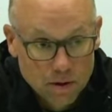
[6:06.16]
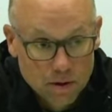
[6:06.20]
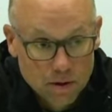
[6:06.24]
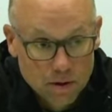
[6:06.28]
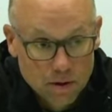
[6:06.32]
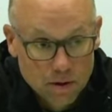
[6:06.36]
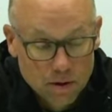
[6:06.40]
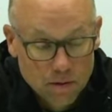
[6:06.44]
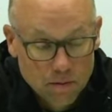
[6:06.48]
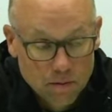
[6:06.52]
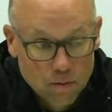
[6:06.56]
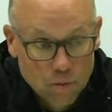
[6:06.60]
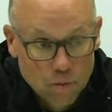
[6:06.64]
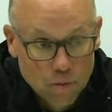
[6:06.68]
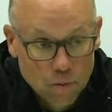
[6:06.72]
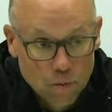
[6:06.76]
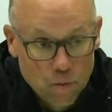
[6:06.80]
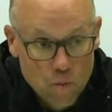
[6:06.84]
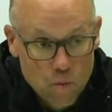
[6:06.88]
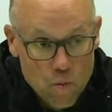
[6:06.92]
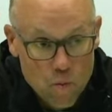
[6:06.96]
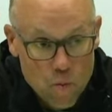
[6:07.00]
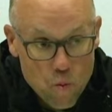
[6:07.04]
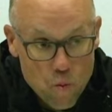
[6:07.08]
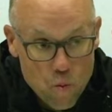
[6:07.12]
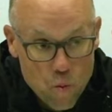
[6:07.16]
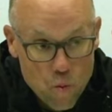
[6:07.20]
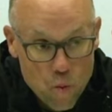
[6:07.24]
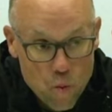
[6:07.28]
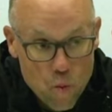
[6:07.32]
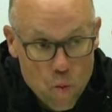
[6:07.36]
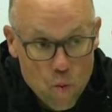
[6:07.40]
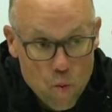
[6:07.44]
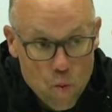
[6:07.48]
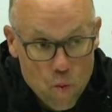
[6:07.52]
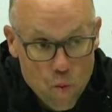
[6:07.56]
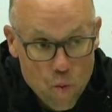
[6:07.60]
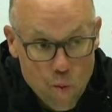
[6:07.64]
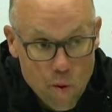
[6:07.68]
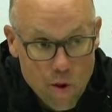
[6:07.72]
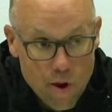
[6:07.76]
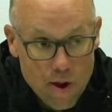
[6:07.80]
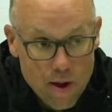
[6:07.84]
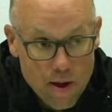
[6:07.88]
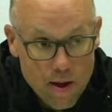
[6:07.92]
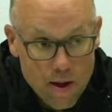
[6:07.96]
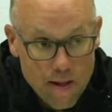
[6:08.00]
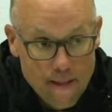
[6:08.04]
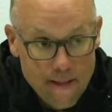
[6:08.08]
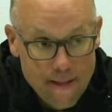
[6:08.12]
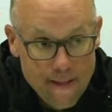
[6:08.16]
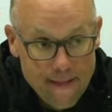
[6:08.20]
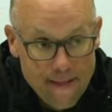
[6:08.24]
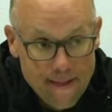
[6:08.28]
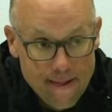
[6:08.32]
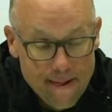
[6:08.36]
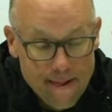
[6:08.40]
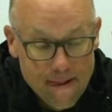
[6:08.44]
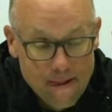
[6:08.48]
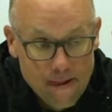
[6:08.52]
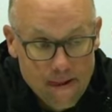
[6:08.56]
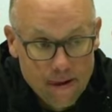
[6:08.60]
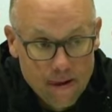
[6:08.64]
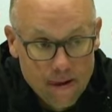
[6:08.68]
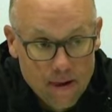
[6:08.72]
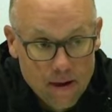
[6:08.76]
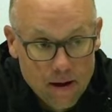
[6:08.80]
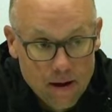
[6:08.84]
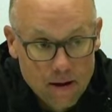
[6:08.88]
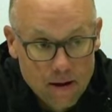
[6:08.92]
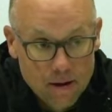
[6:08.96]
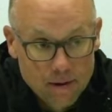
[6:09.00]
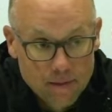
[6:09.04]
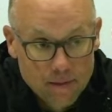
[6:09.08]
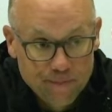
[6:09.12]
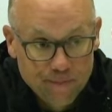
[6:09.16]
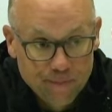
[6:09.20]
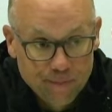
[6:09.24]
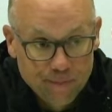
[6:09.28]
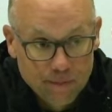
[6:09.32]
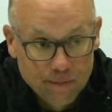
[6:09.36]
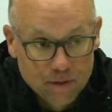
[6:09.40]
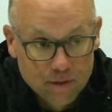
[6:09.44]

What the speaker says: with the players that you want together in one game.